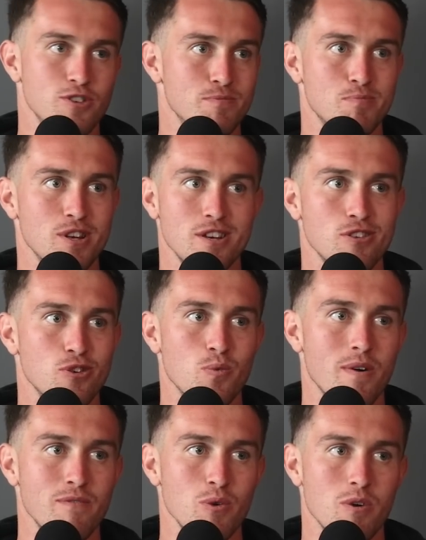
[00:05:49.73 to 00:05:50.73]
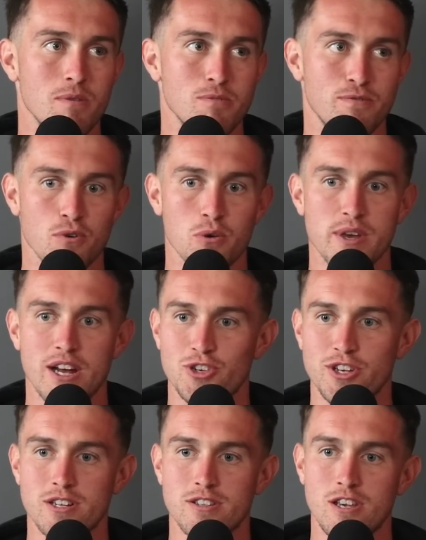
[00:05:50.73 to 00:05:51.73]
just play a little 1v1 before we
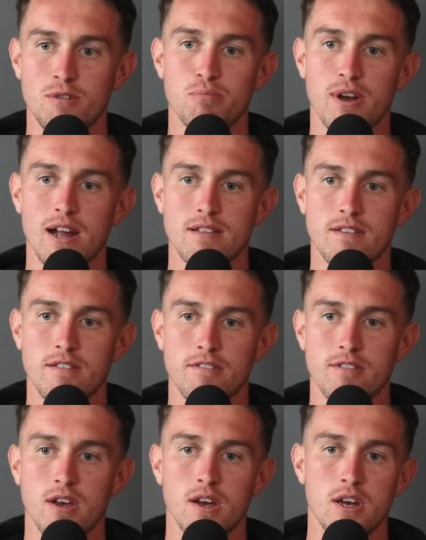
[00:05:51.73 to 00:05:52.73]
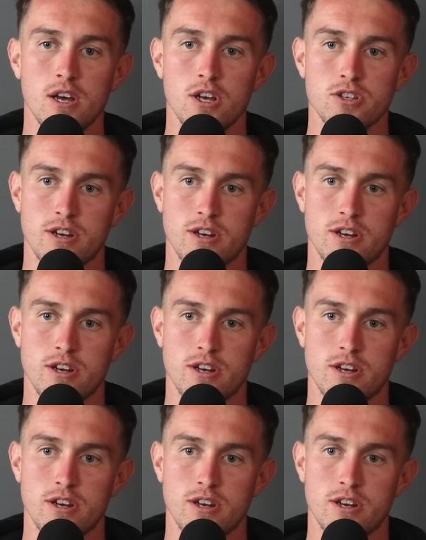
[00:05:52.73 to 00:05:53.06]
actually had team practice. Mm-hmm.